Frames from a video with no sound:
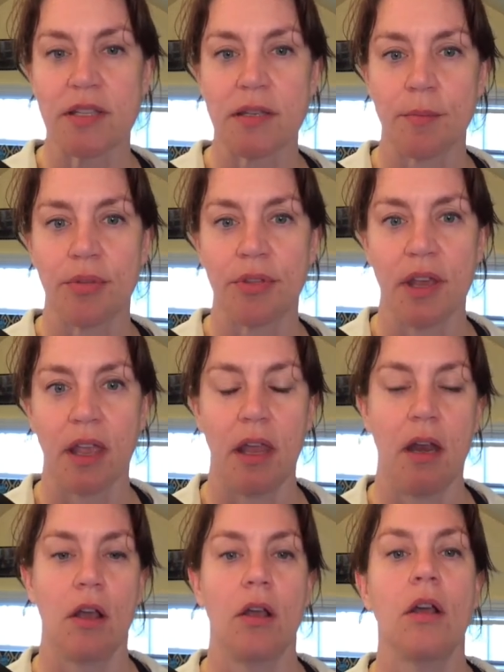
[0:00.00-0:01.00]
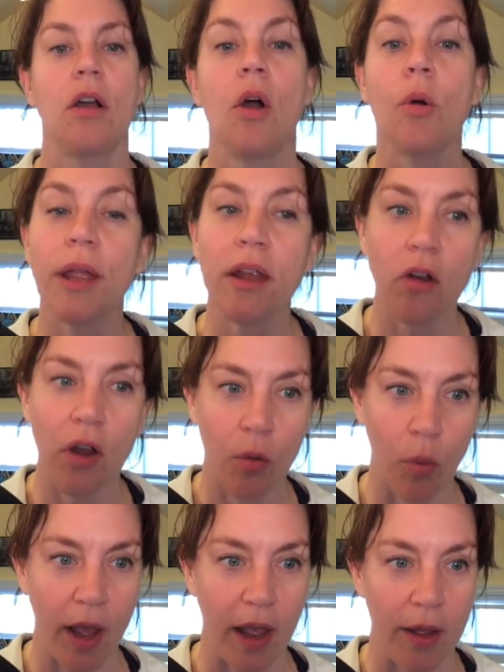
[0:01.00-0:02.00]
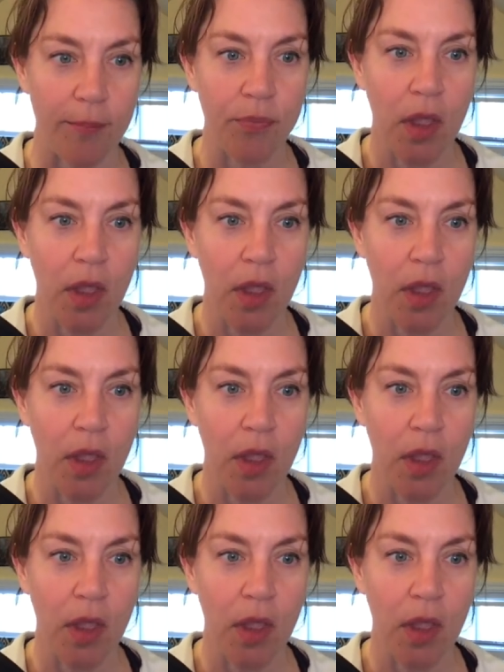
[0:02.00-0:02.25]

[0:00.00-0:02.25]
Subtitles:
something in a coherent way.